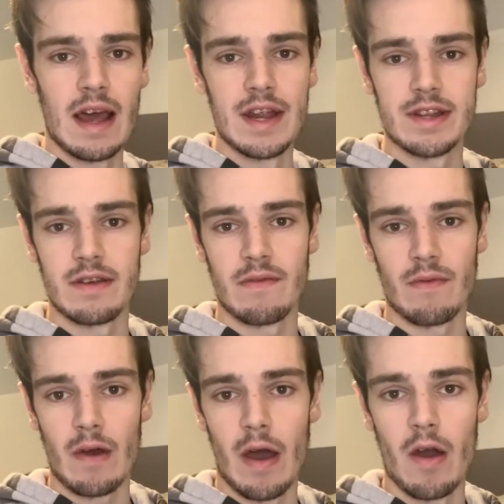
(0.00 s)
as you
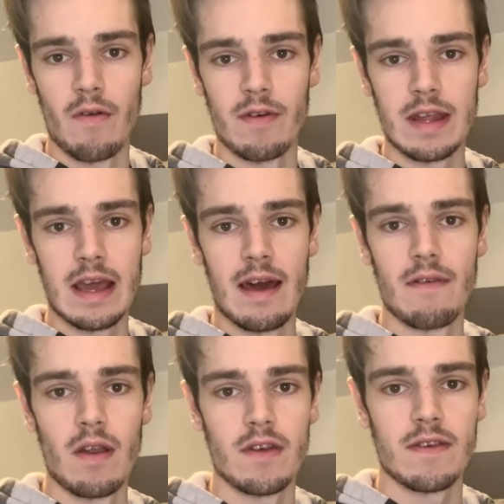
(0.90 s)
already have a
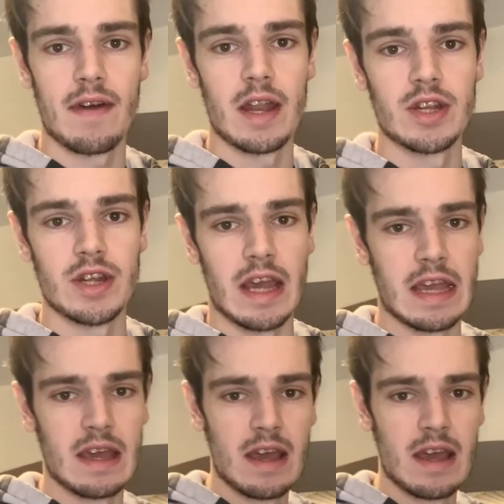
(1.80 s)
loss of energy.